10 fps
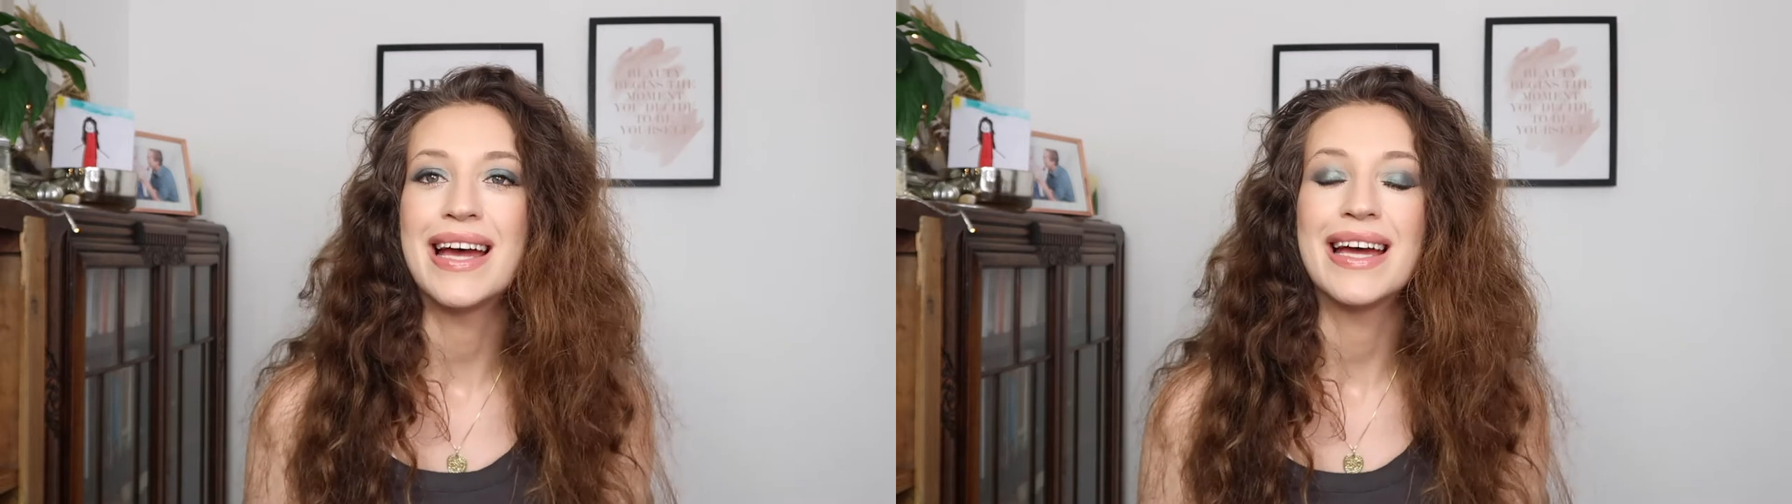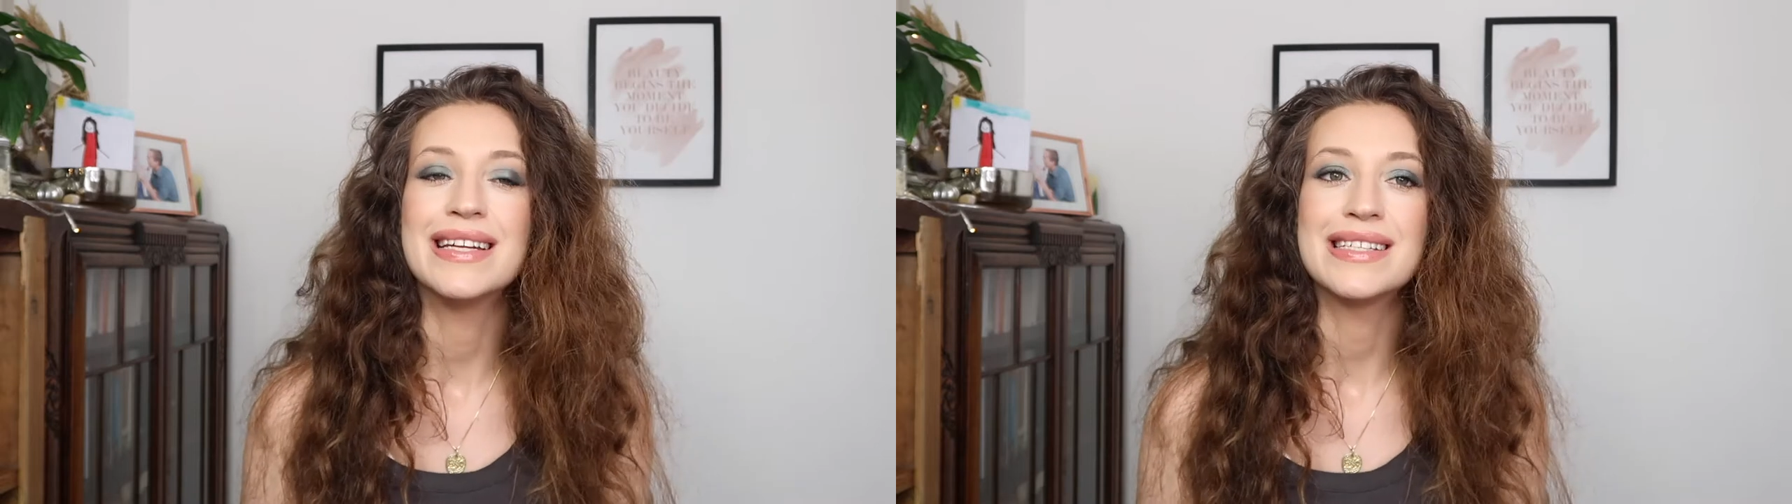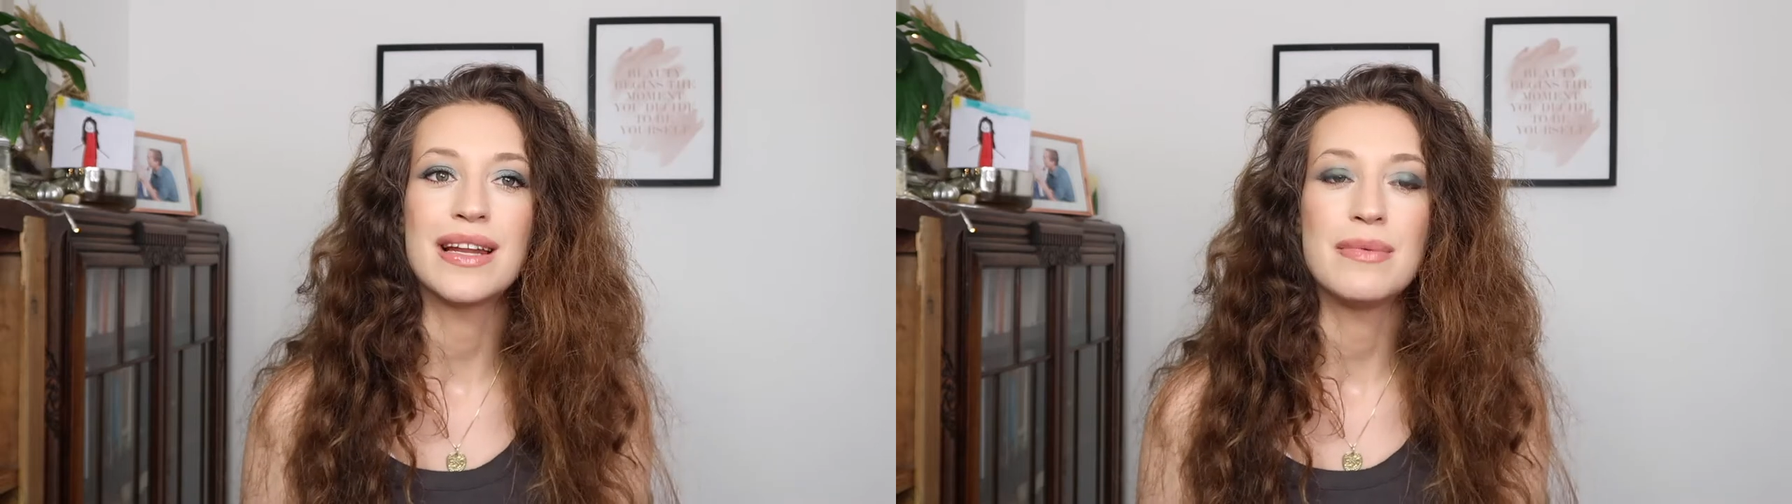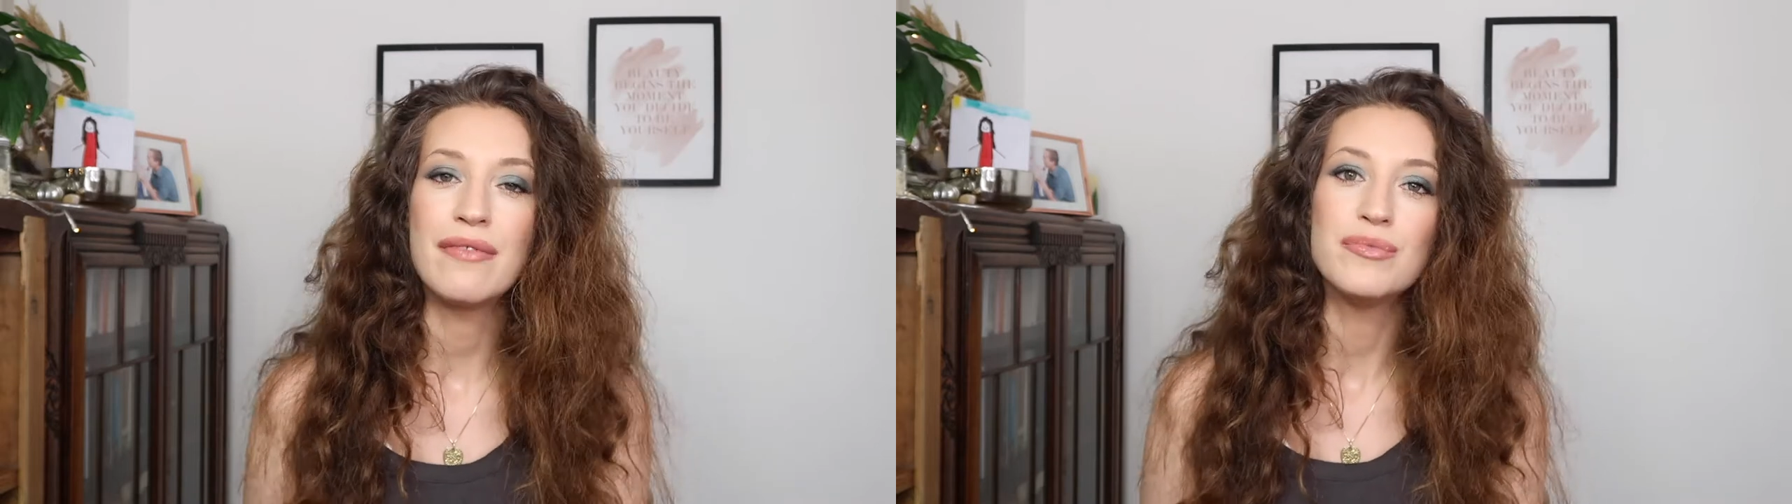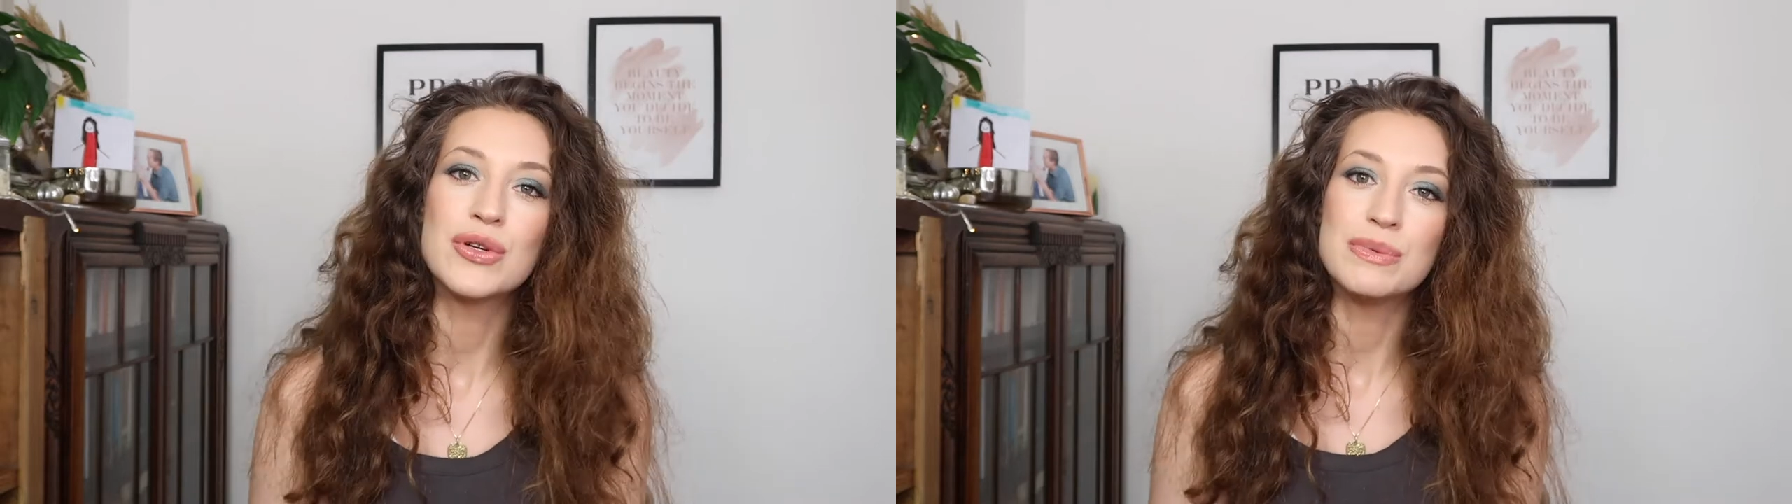and it's going to
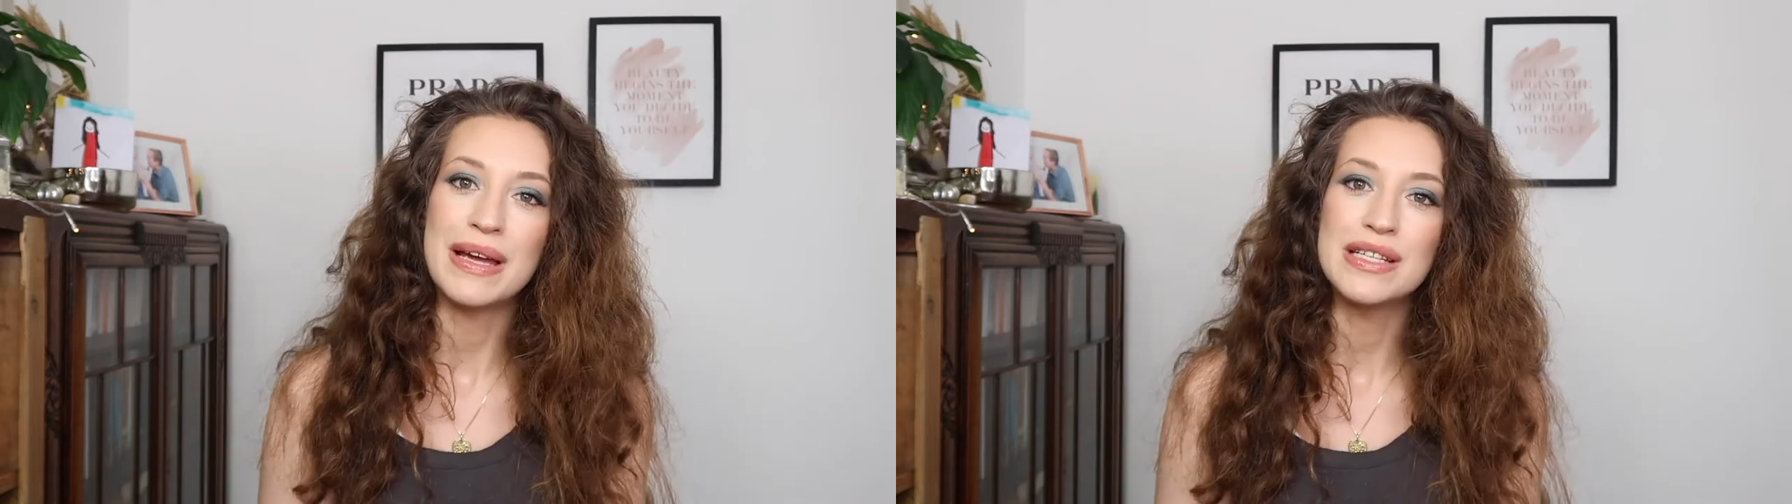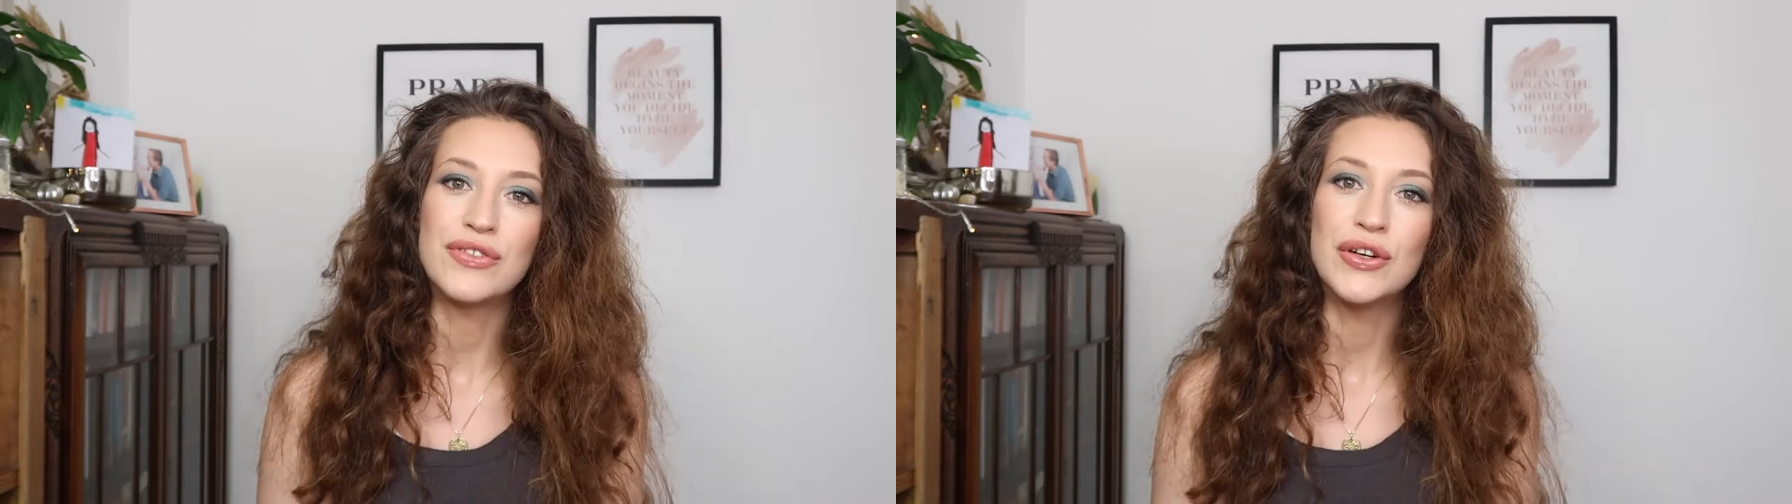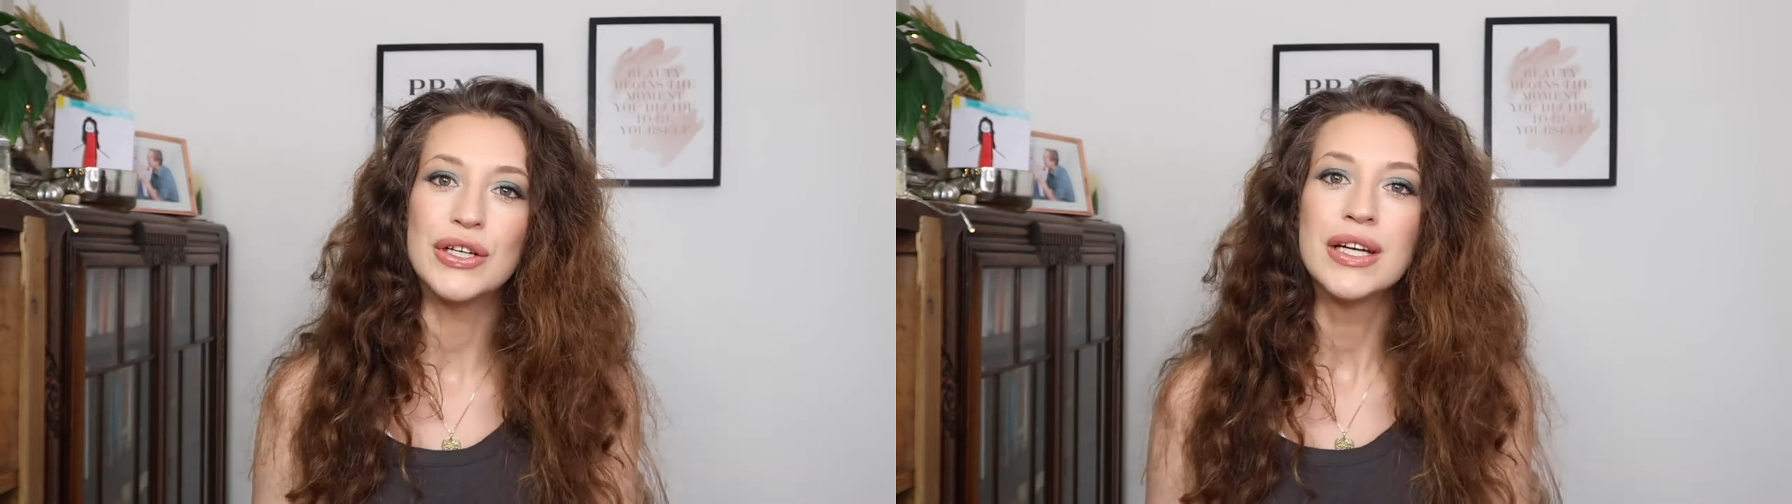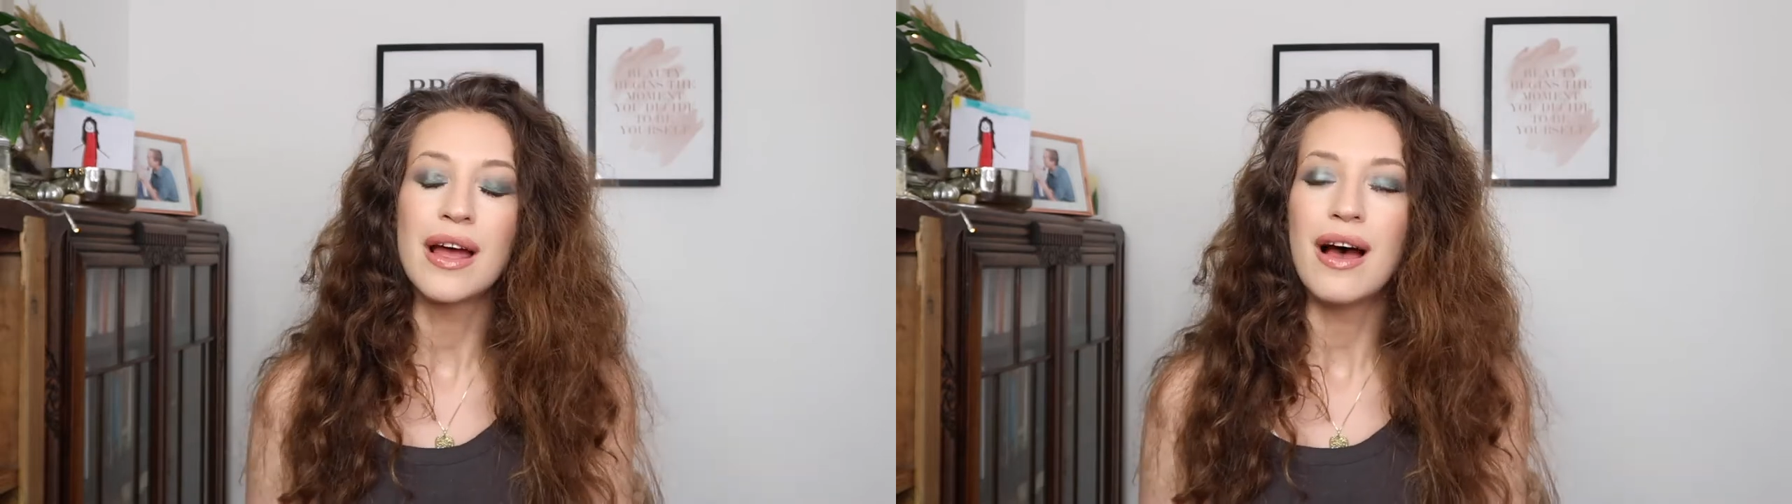have more space for